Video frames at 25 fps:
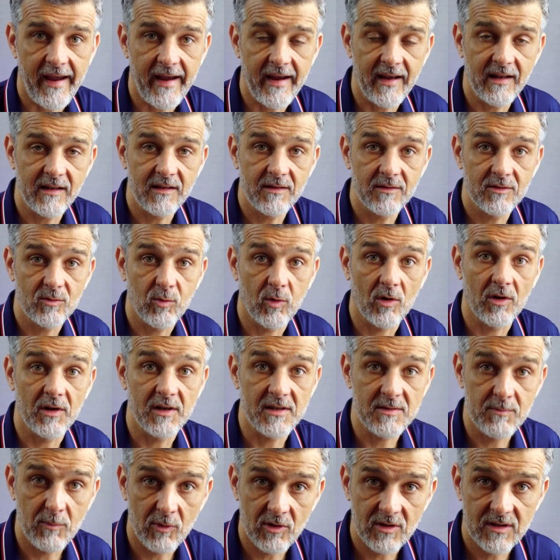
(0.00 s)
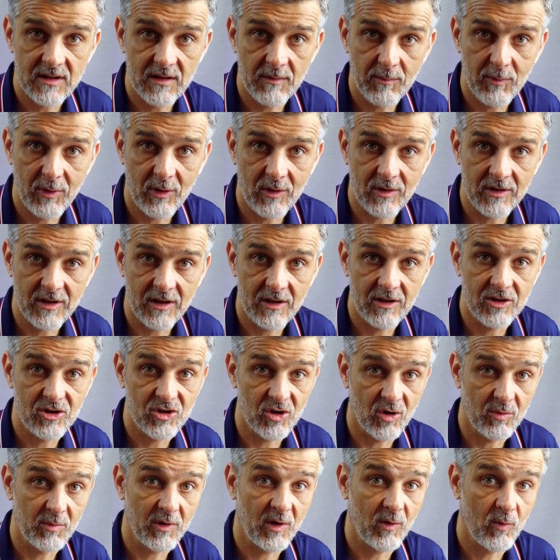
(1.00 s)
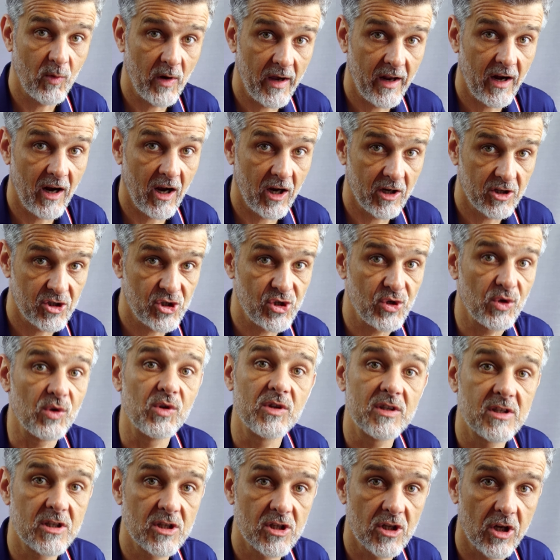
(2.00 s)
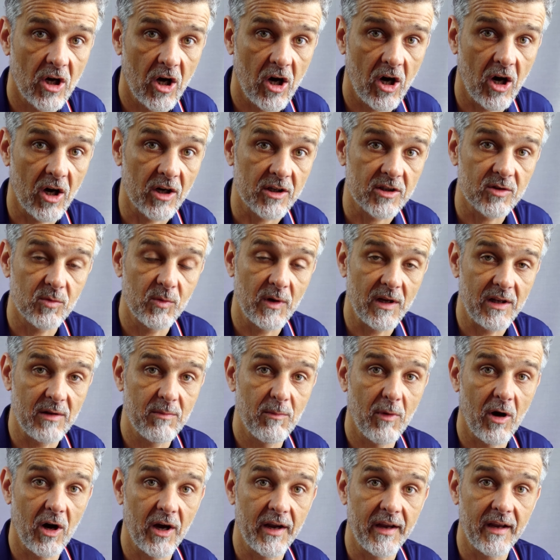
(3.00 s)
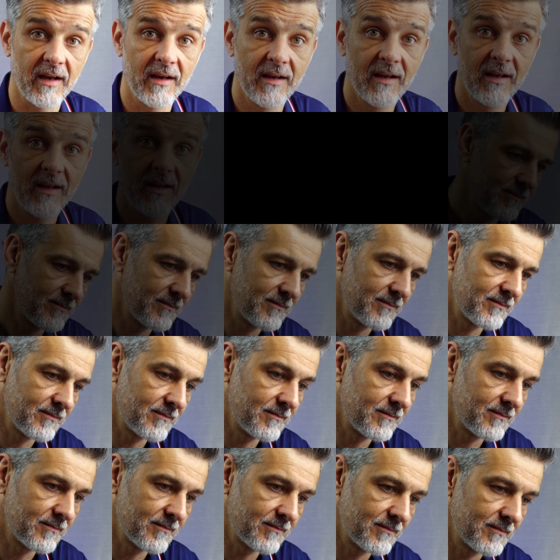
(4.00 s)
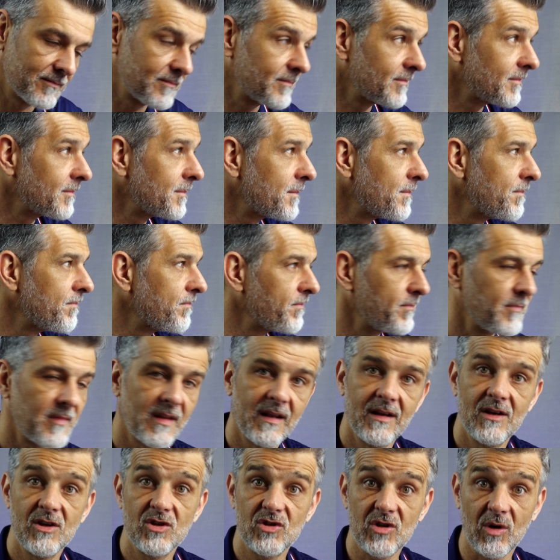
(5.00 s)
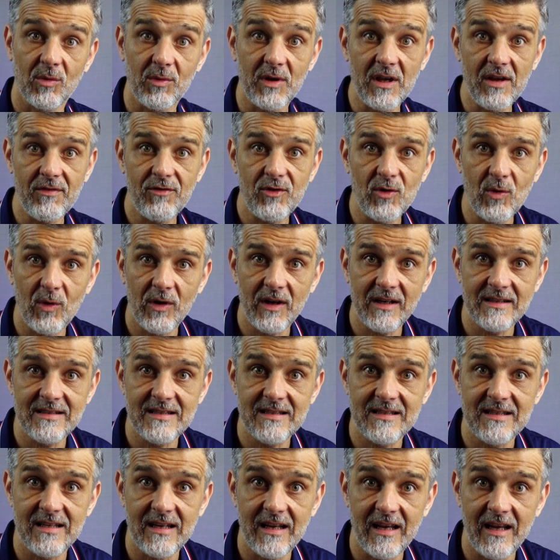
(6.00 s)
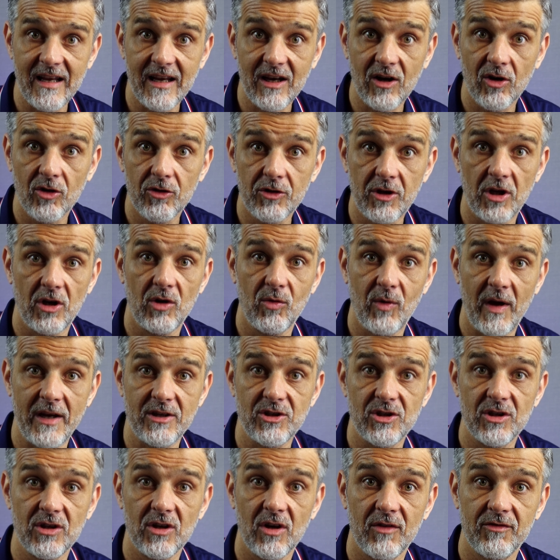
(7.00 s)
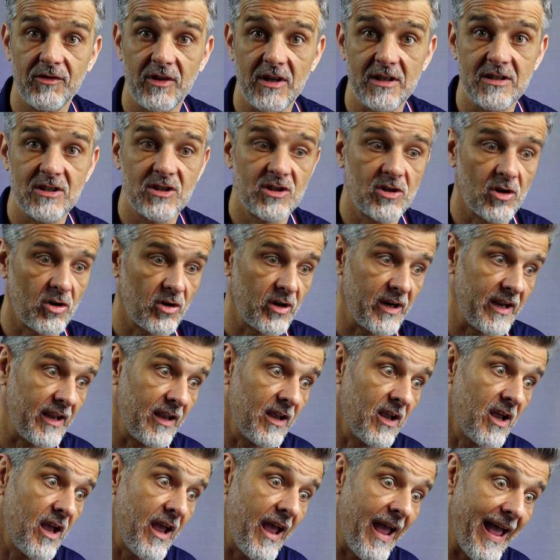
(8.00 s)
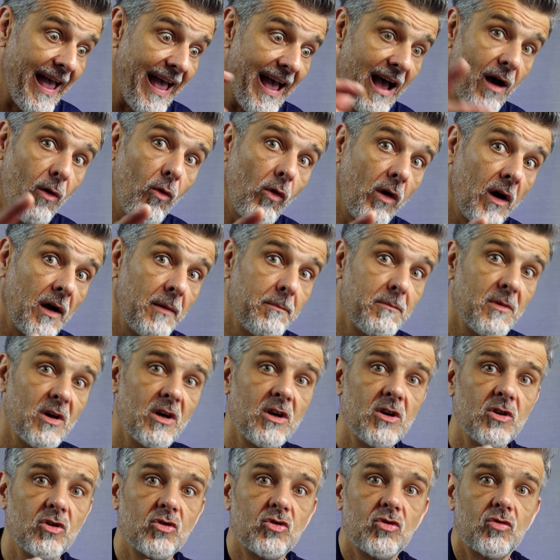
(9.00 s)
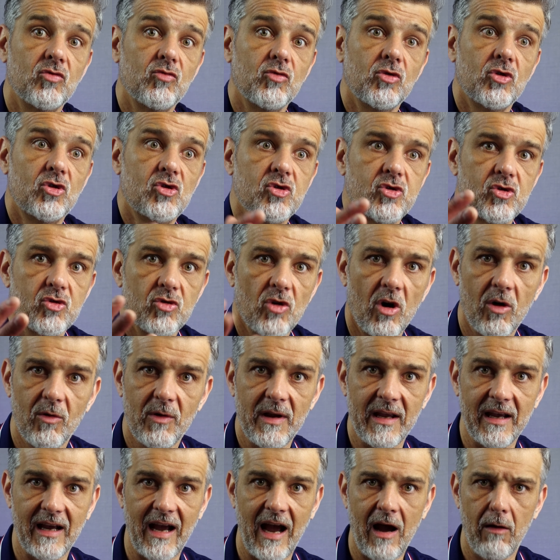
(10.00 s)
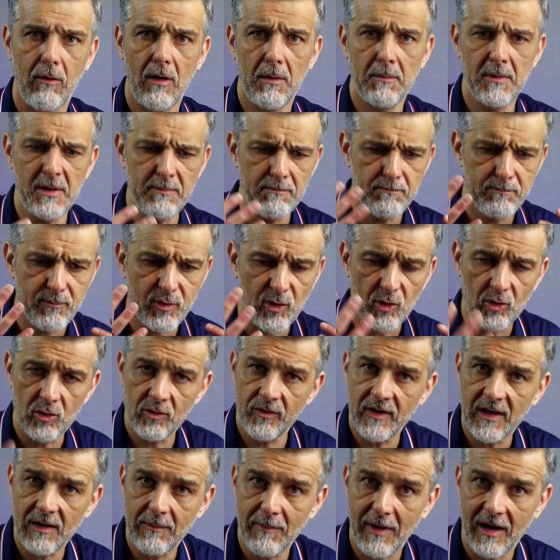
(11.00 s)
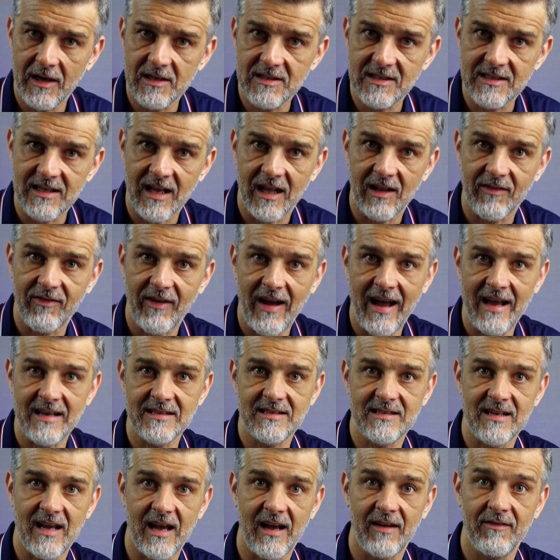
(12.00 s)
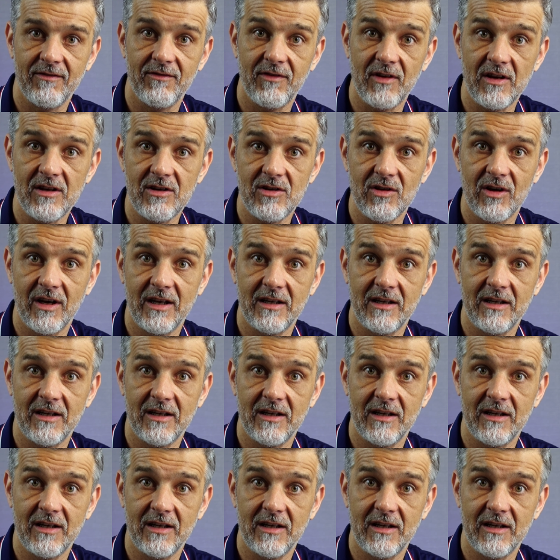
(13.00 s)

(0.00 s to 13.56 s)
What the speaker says: and what is most important, show me where I should start with my improvements. So if you want to see continuation of this story, how I'm growing, how I'm improving myself as a video